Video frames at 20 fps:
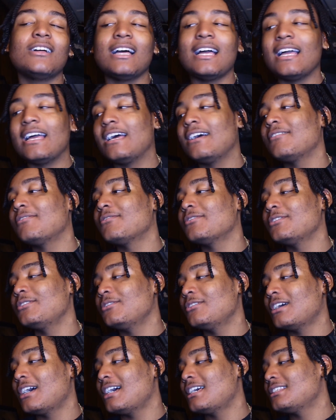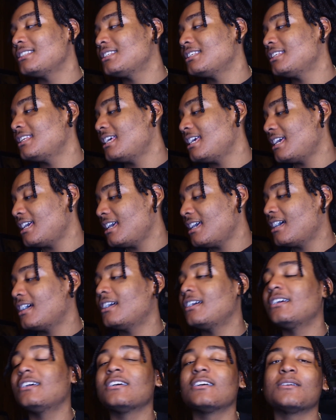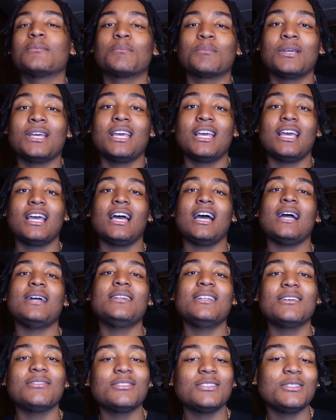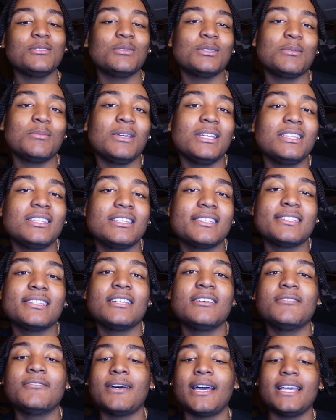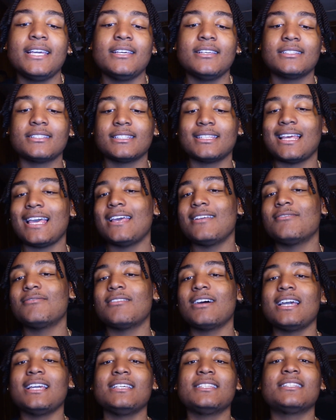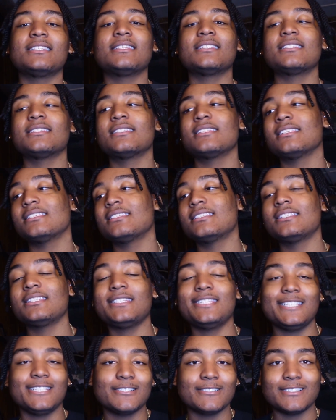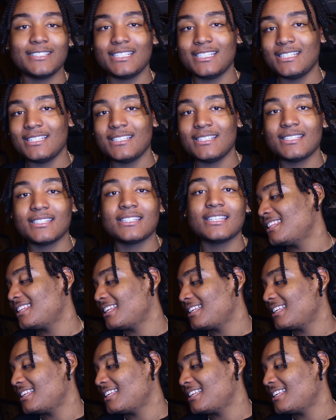I have for you guys today, I definitely want to make this advice series.